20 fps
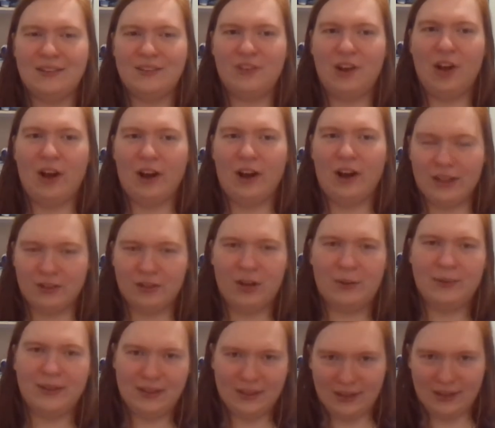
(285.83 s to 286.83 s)
is not
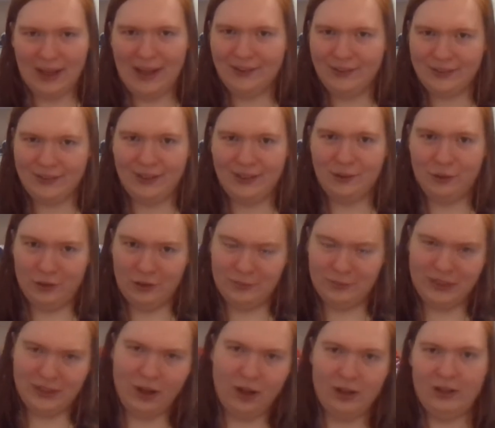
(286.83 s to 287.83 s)
interrupting the class. The teacher
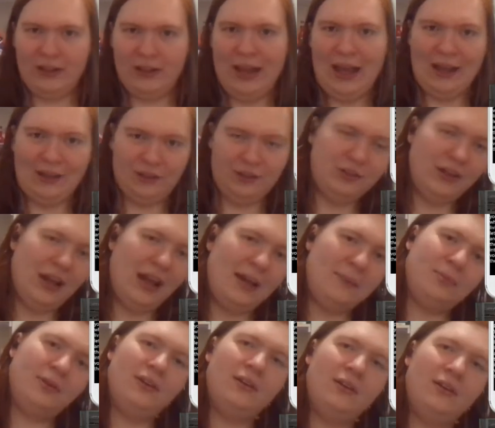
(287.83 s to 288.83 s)
can be talking as you
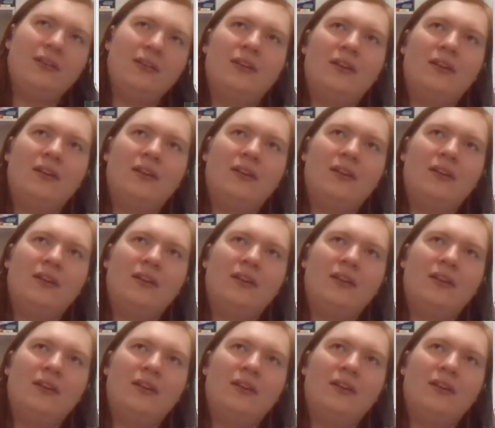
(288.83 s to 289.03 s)
type.